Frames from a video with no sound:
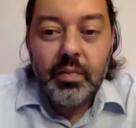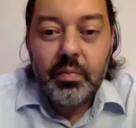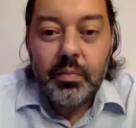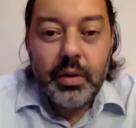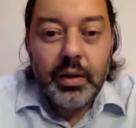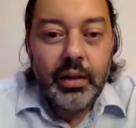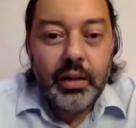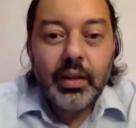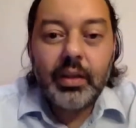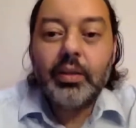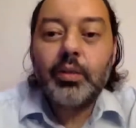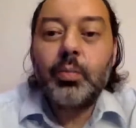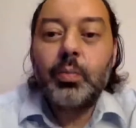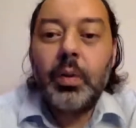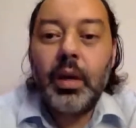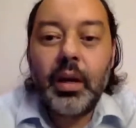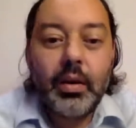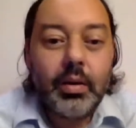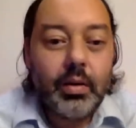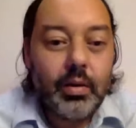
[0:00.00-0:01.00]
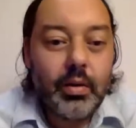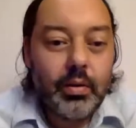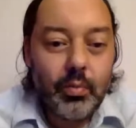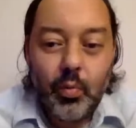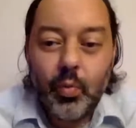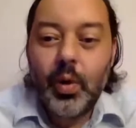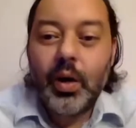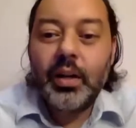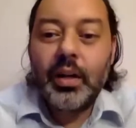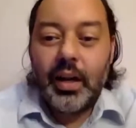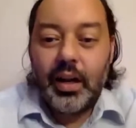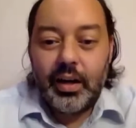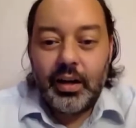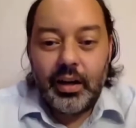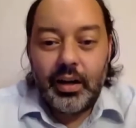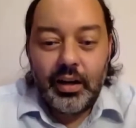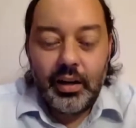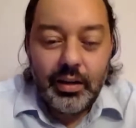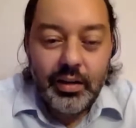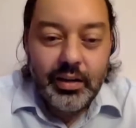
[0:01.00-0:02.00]
But let's pick one
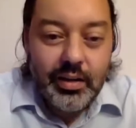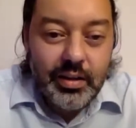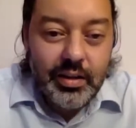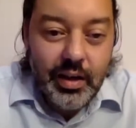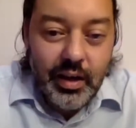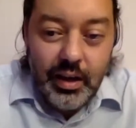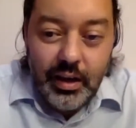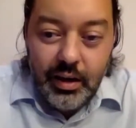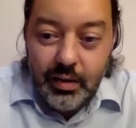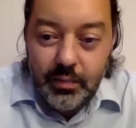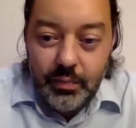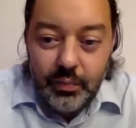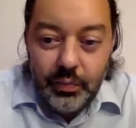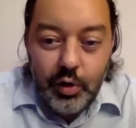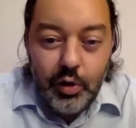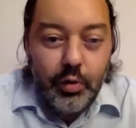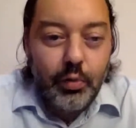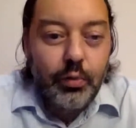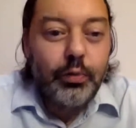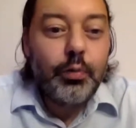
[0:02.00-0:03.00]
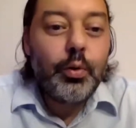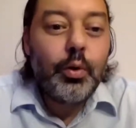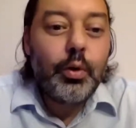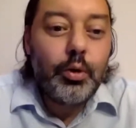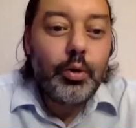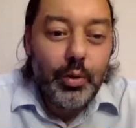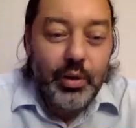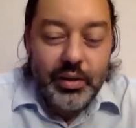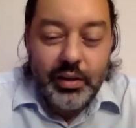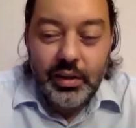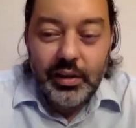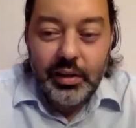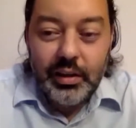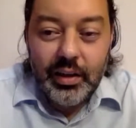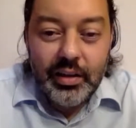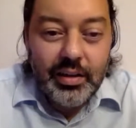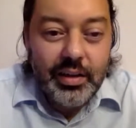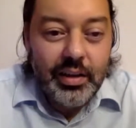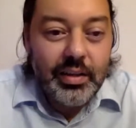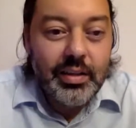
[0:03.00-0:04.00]
area, let's say, food
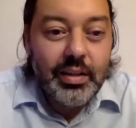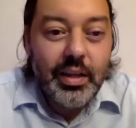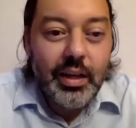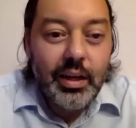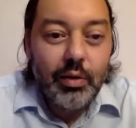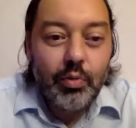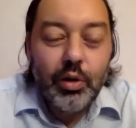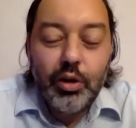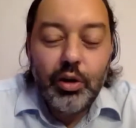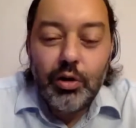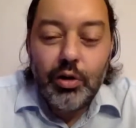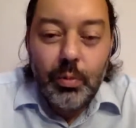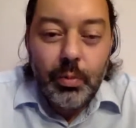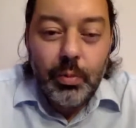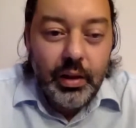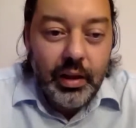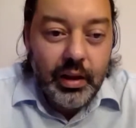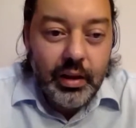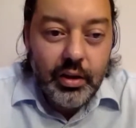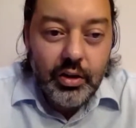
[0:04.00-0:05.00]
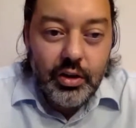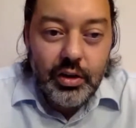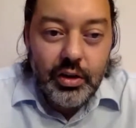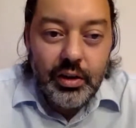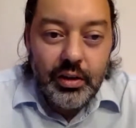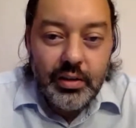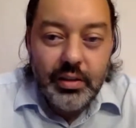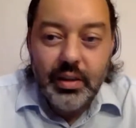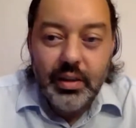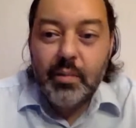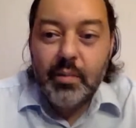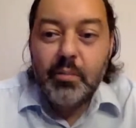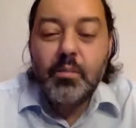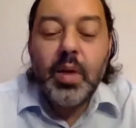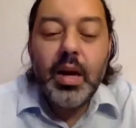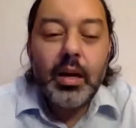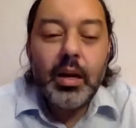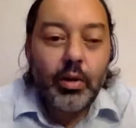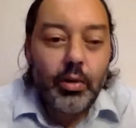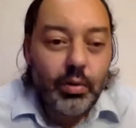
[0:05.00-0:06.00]
resilience, let's say renewable energy, let's say
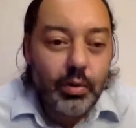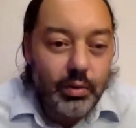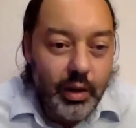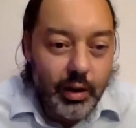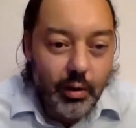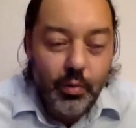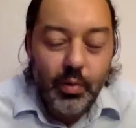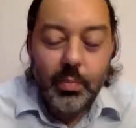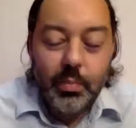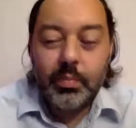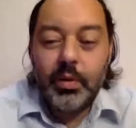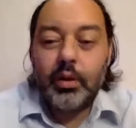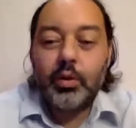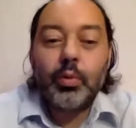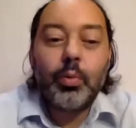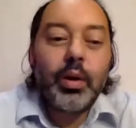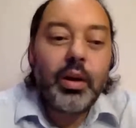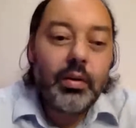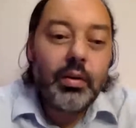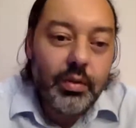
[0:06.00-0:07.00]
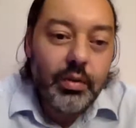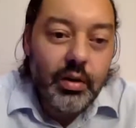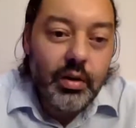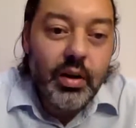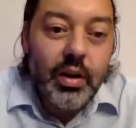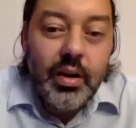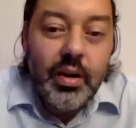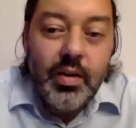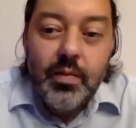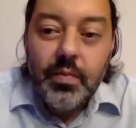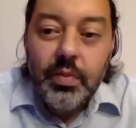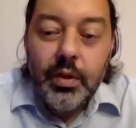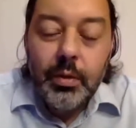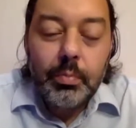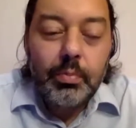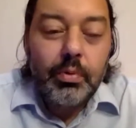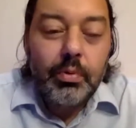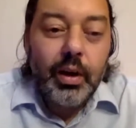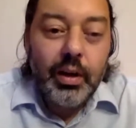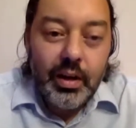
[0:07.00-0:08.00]
medical equipment, or whatever the
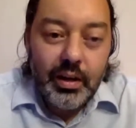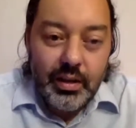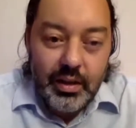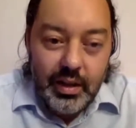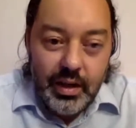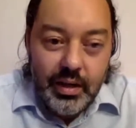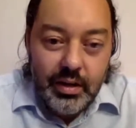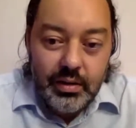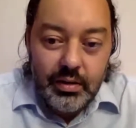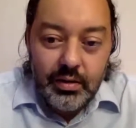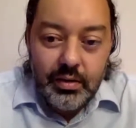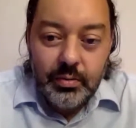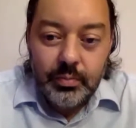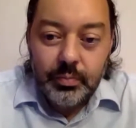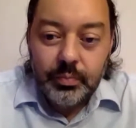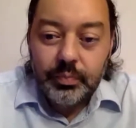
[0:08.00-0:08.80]
product is.